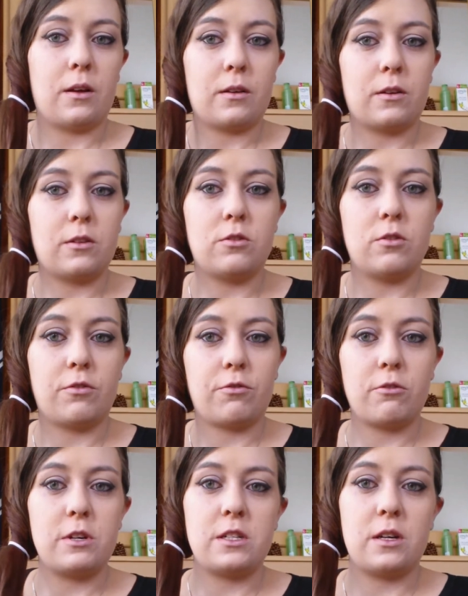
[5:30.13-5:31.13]
I'm going to do it
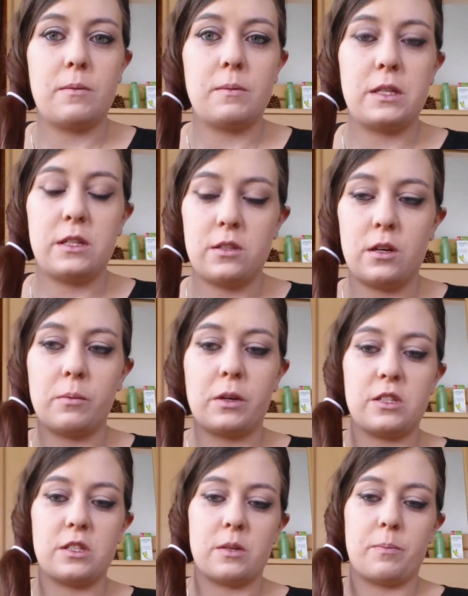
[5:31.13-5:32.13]
3 times this time
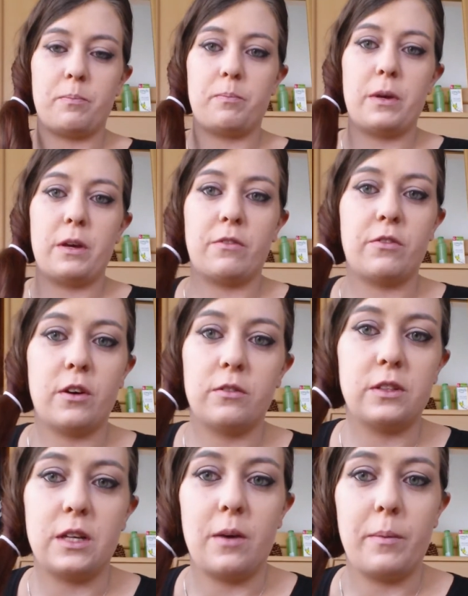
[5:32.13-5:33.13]
because it's a bit
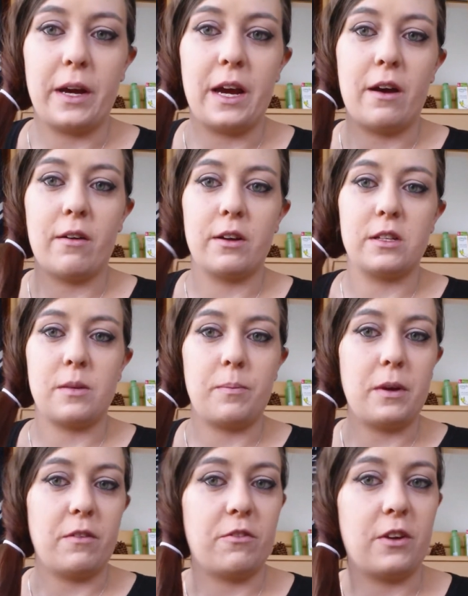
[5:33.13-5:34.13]
further down my hair and it's a
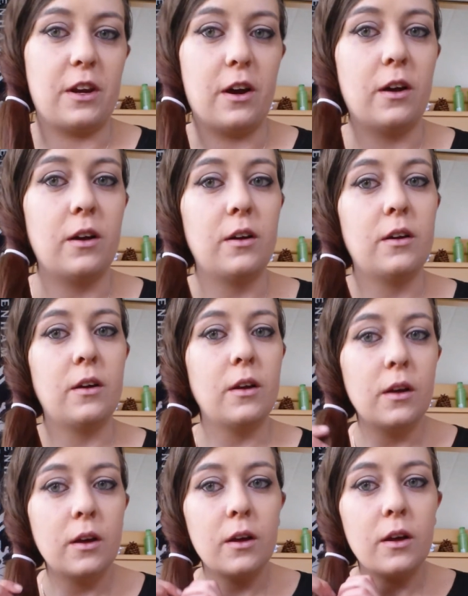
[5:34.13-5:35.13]
bit thinner.
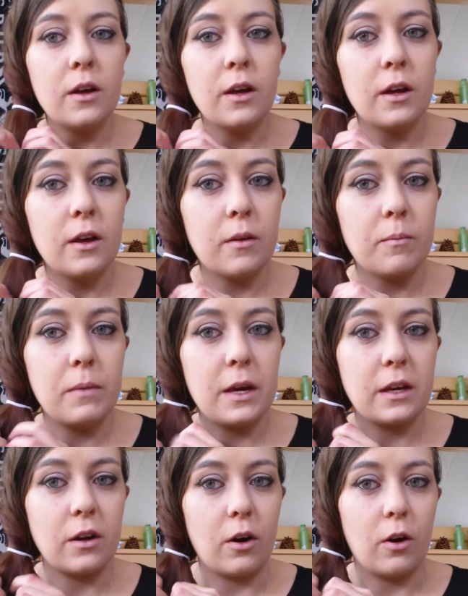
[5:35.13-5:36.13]

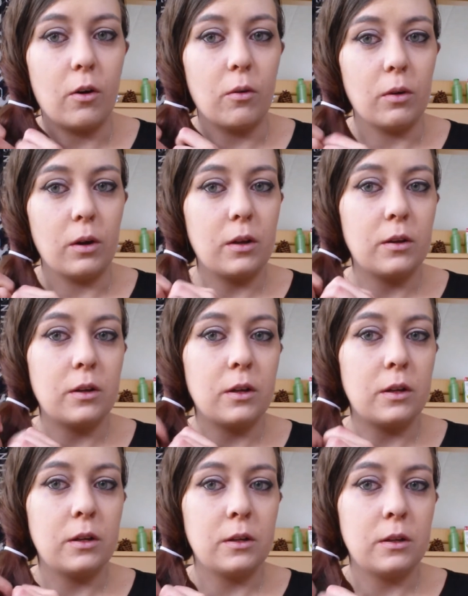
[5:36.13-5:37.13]
Make a hole
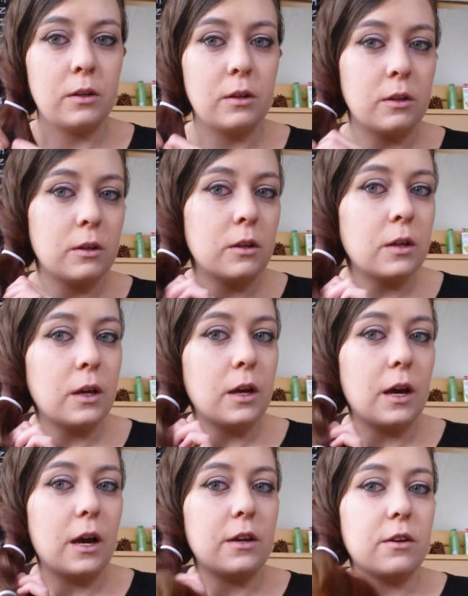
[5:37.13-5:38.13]

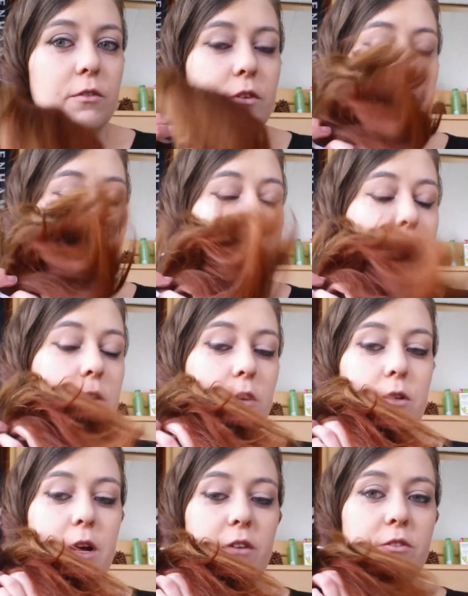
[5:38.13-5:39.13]
and flip. You
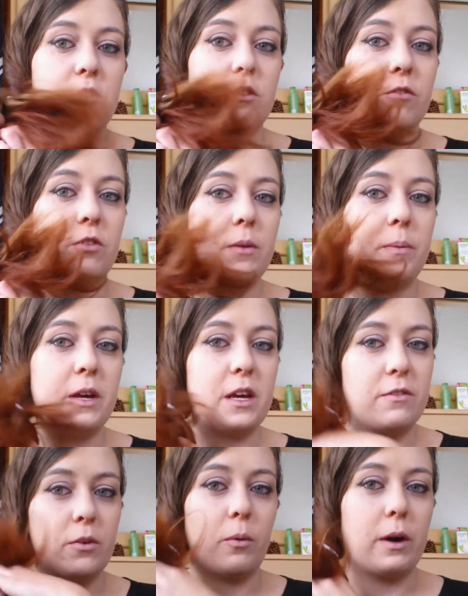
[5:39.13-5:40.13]
don't have to, you can flip it
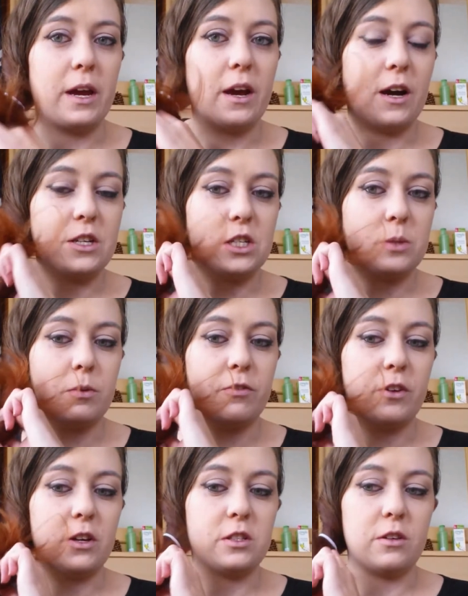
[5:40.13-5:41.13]
either way. I just
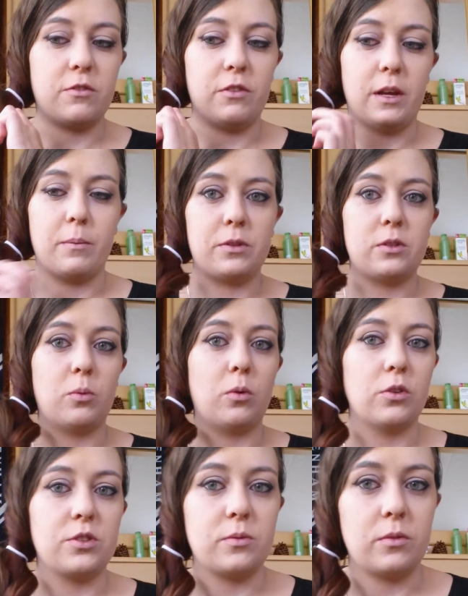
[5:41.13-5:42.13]
prefer to flip
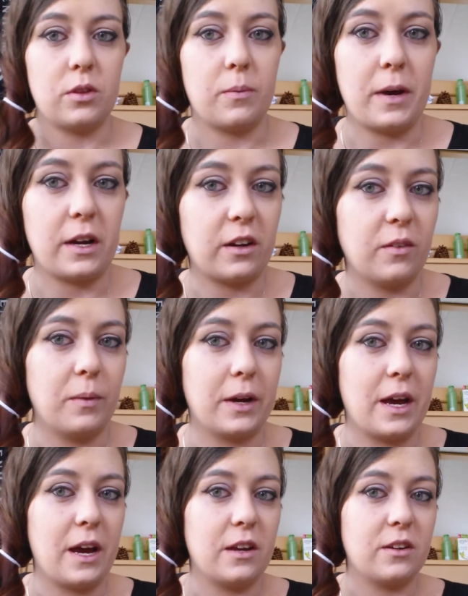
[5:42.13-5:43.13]
towards the back of my
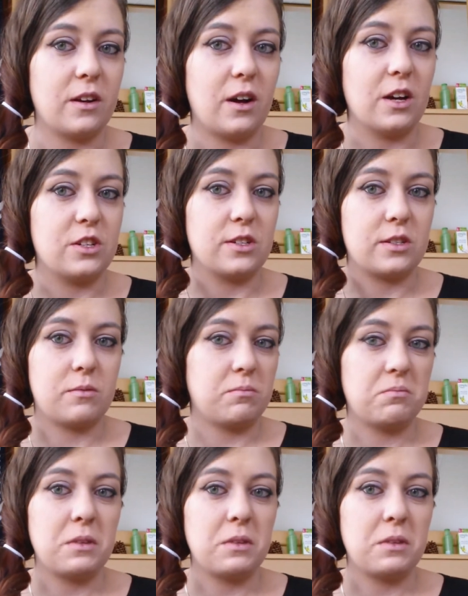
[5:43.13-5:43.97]
head. I just